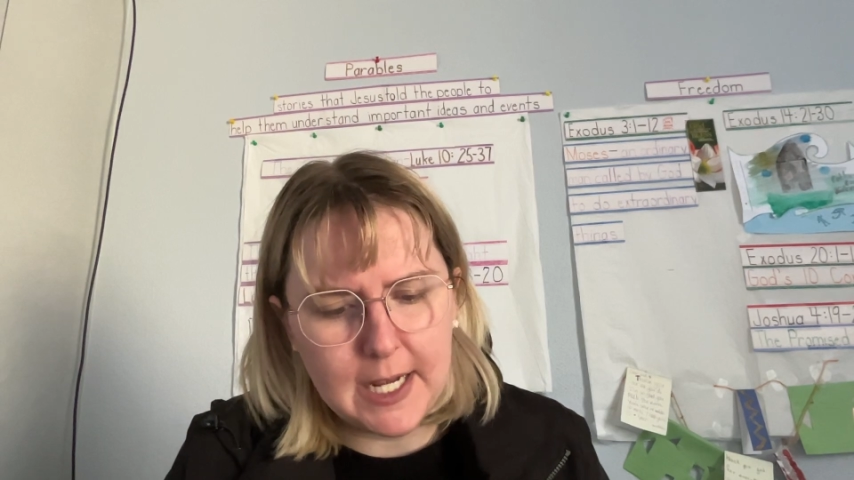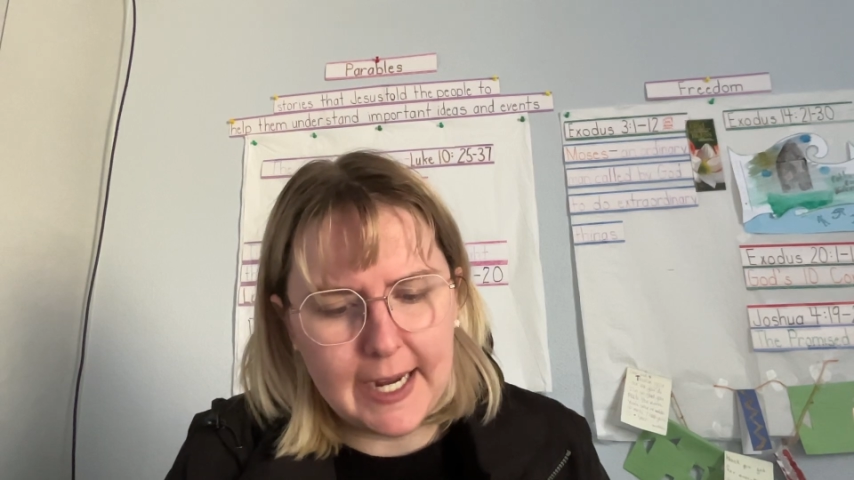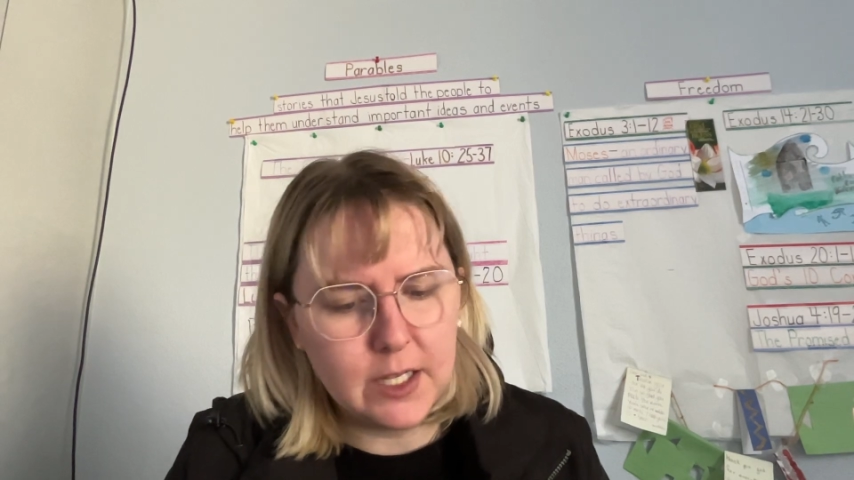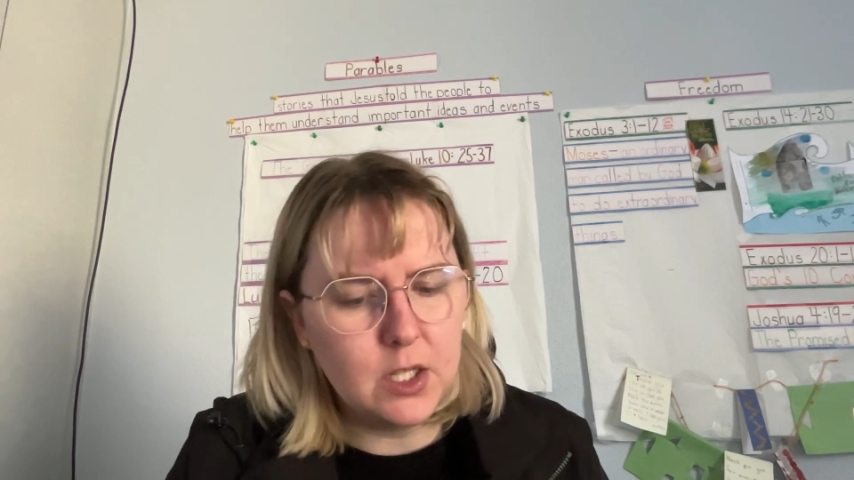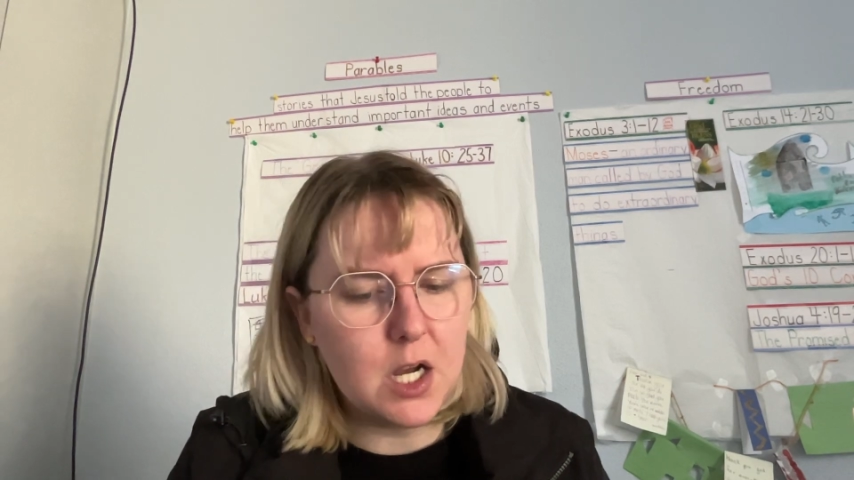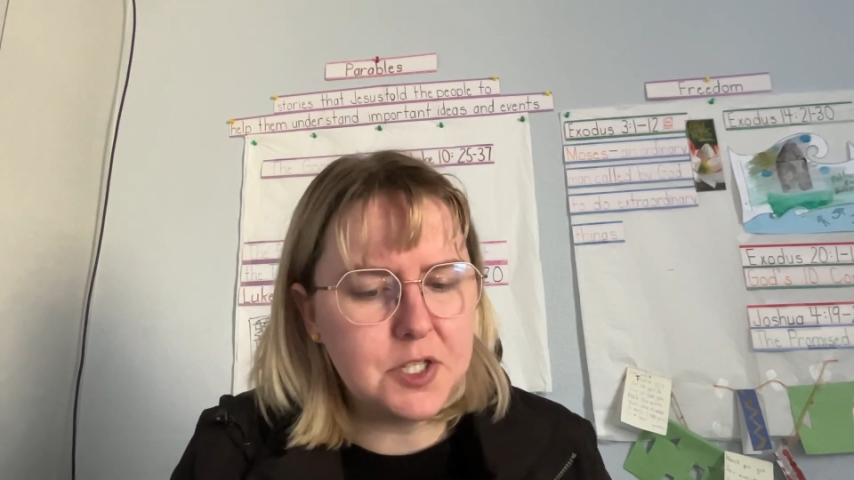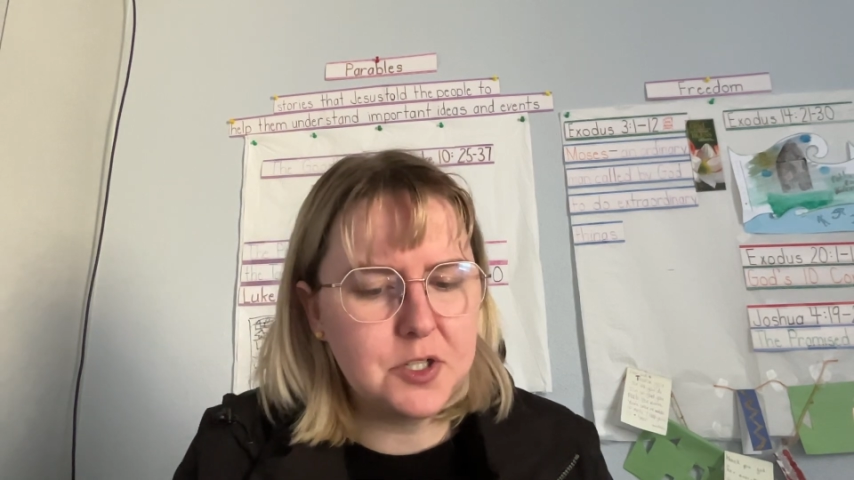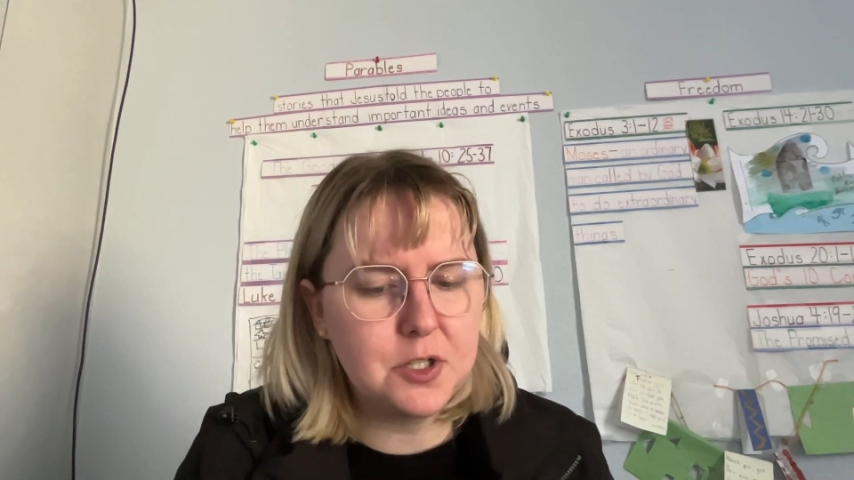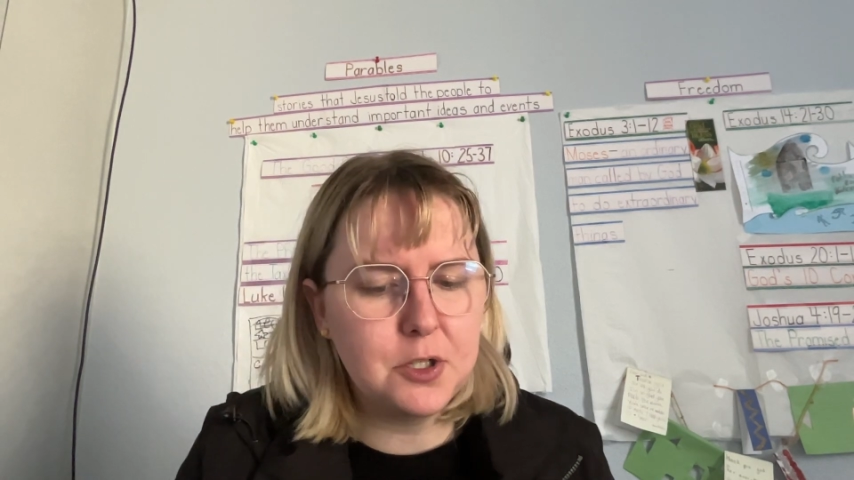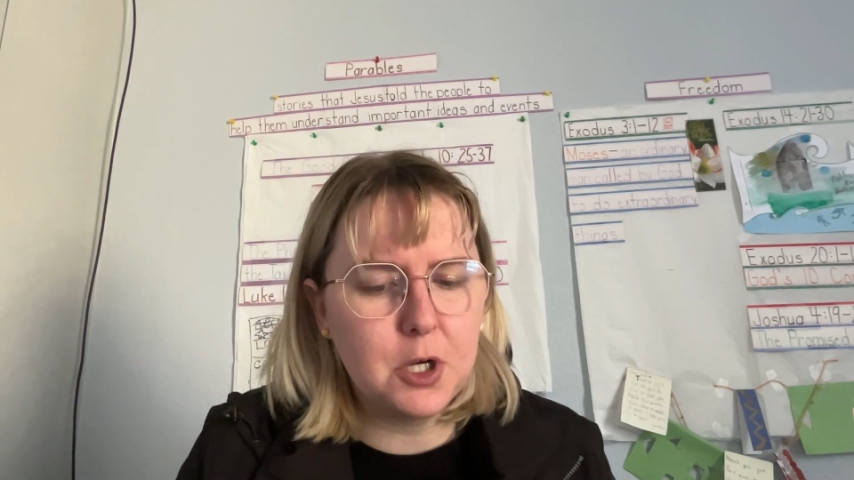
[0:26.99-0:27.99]
at a
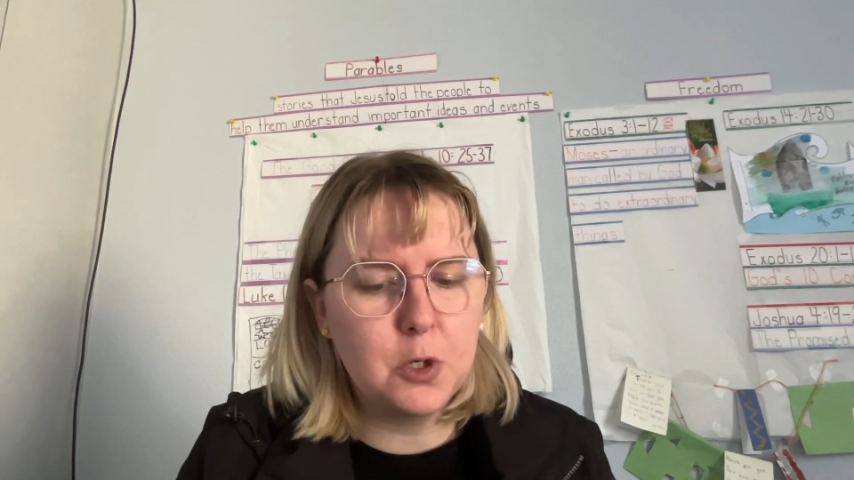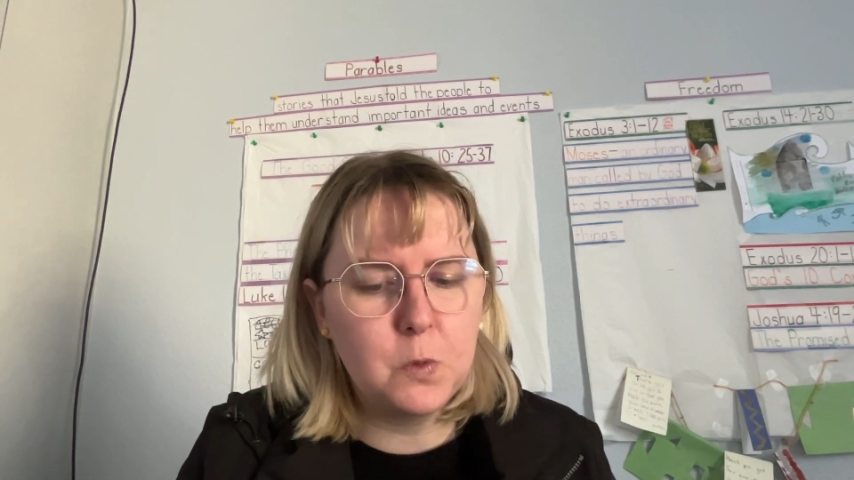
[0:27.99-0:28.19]
loss to know